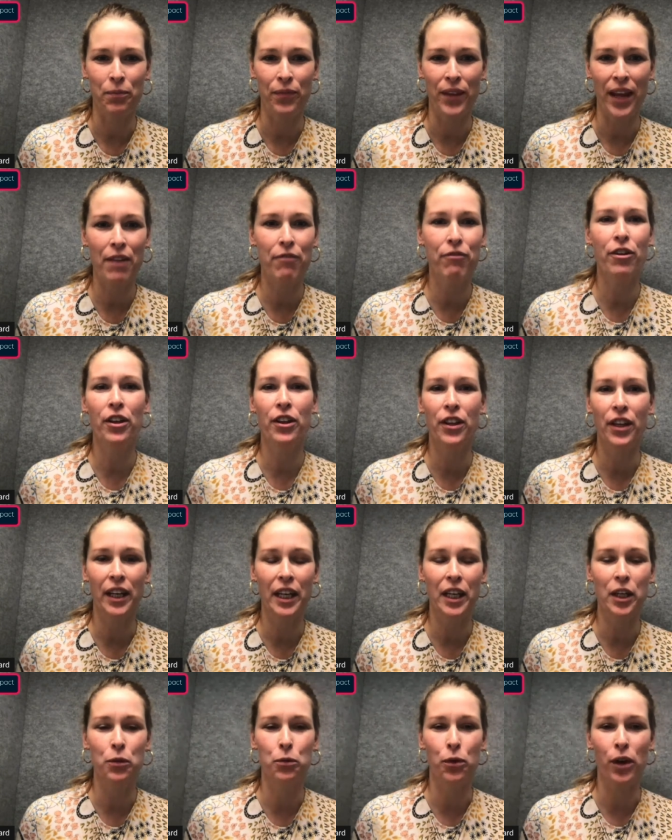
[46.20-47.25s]
everything
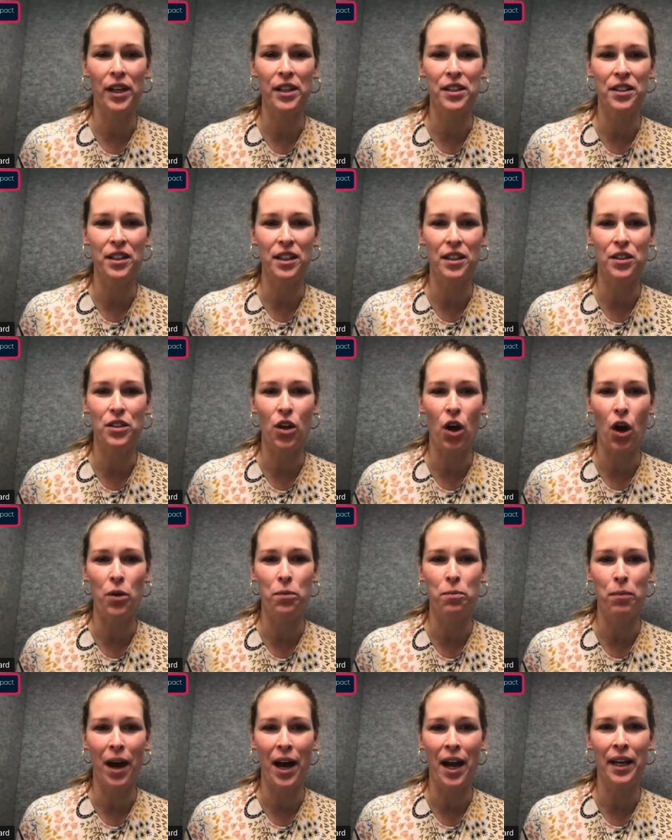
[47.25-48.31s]
he writes is on
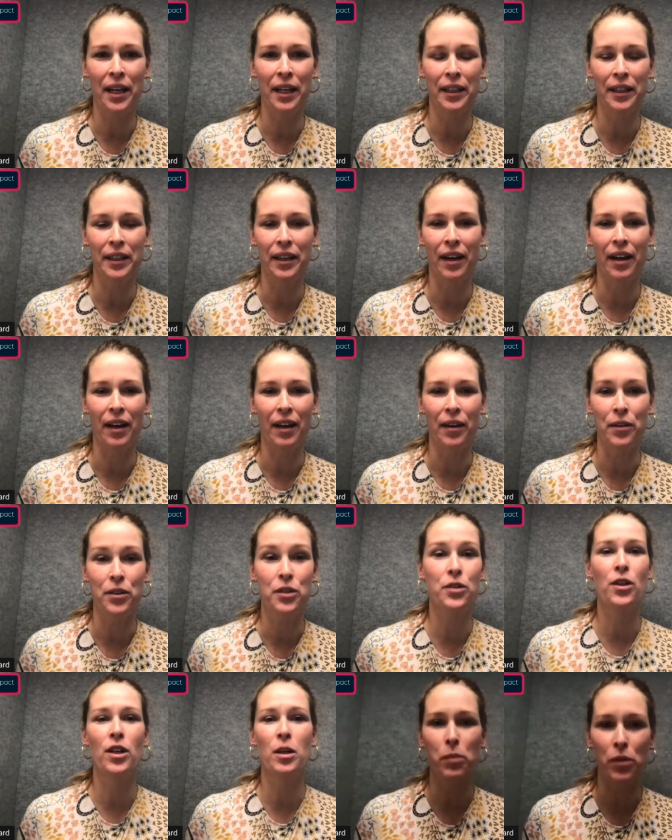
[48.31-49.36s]
my
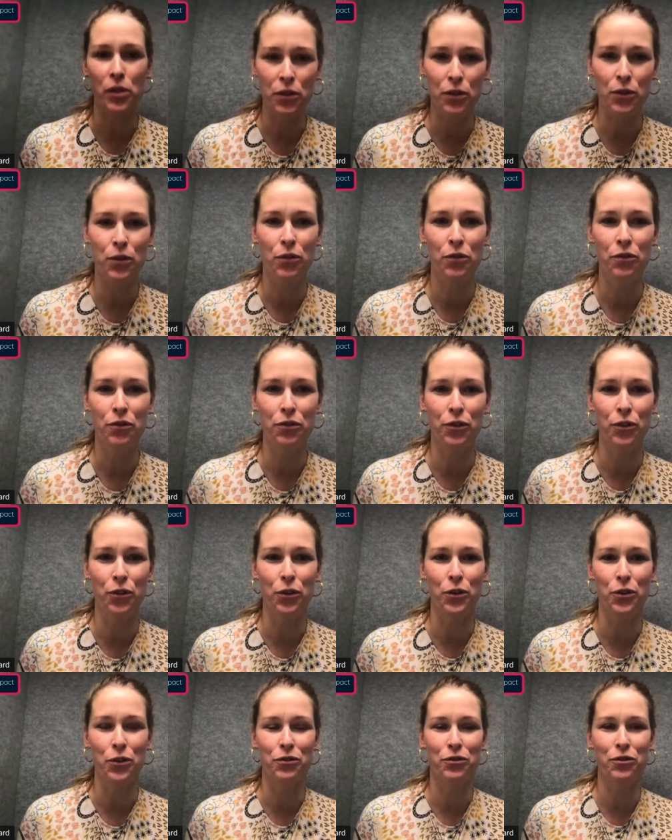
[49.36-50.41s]
syllabus
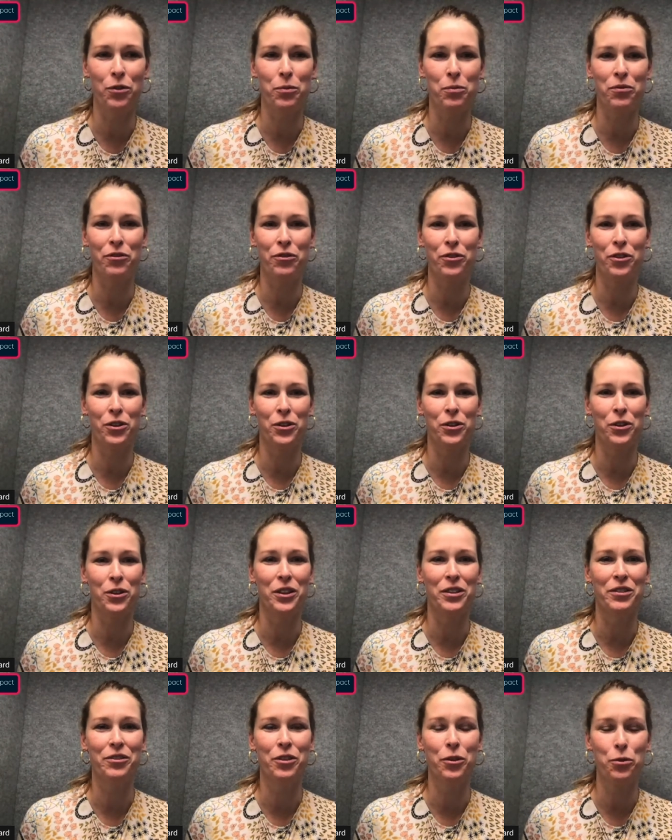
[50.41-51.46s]

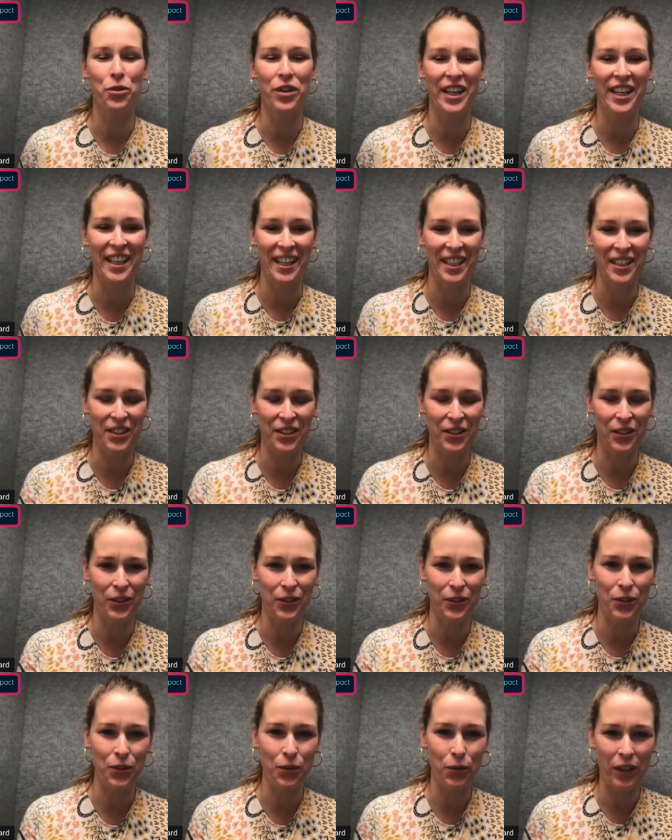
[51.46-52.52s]
for reading. So
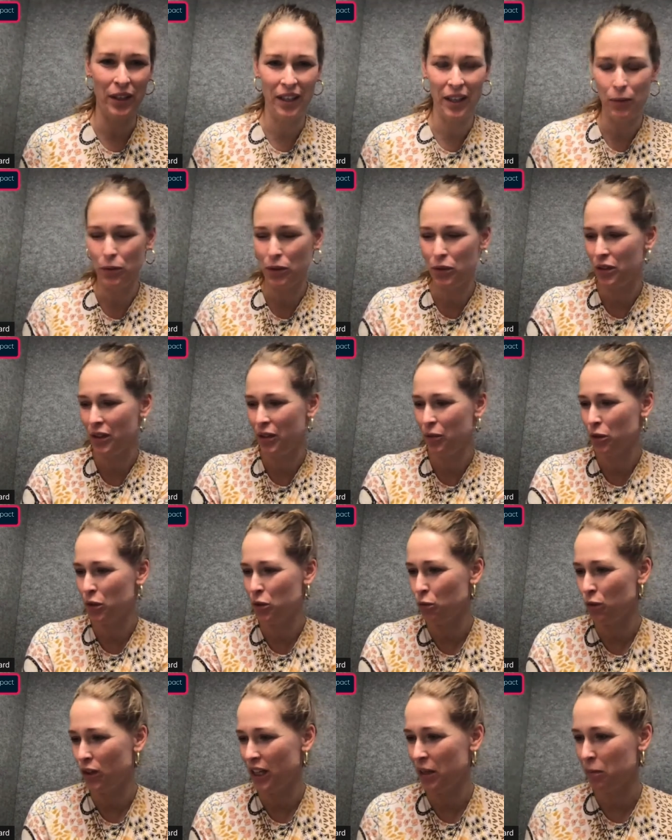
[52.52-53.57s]
it was
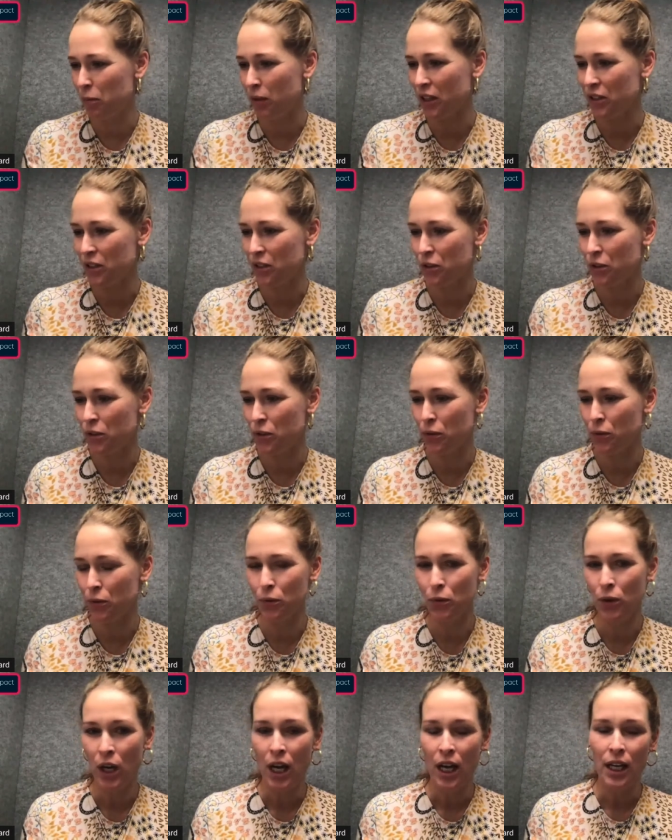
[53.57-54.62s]
really a pleasure to
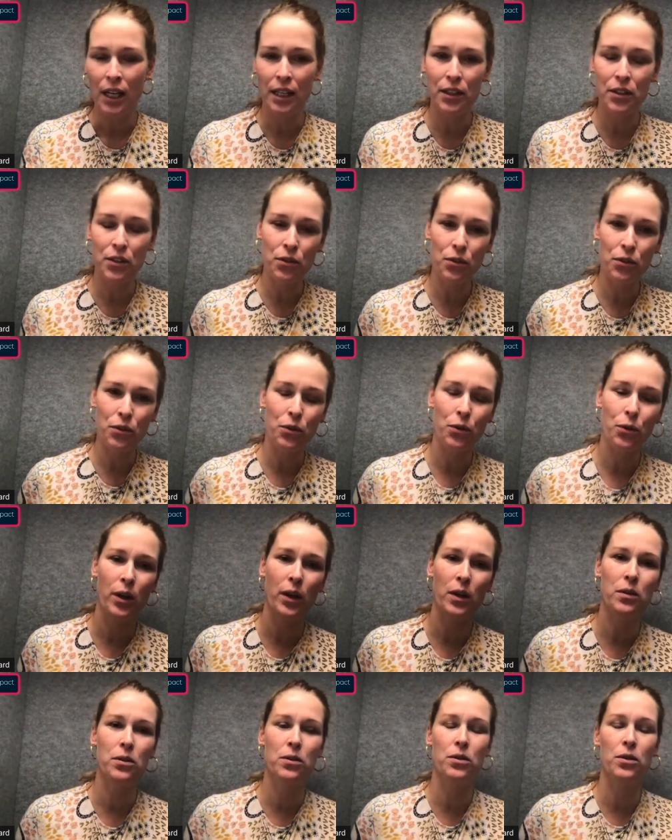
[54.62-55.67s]
listen to
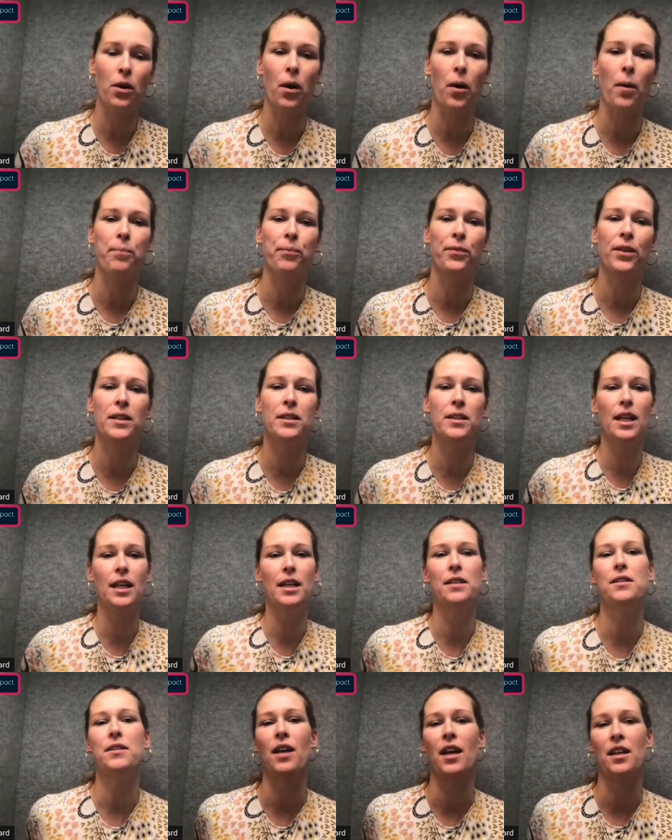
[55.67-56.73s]
his
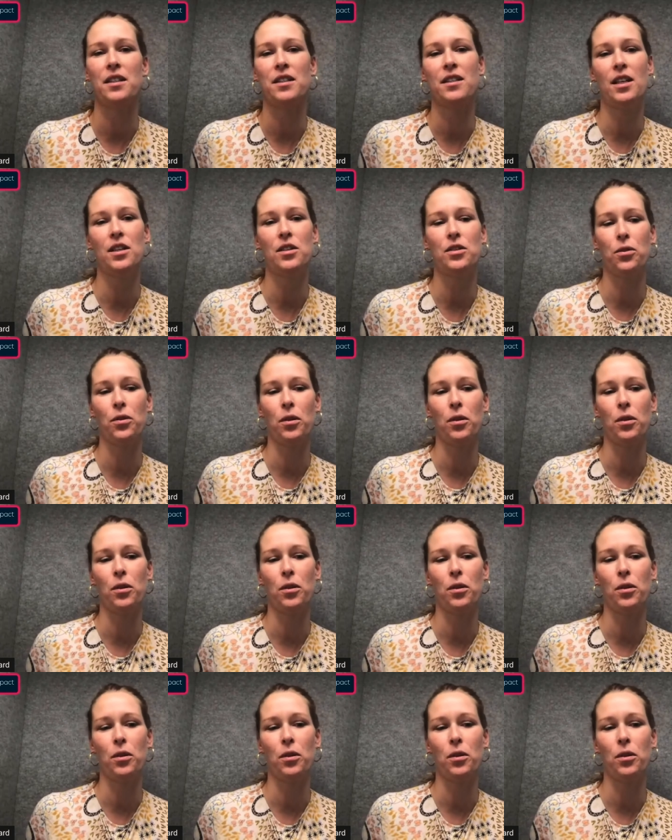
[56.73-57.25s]
insights into the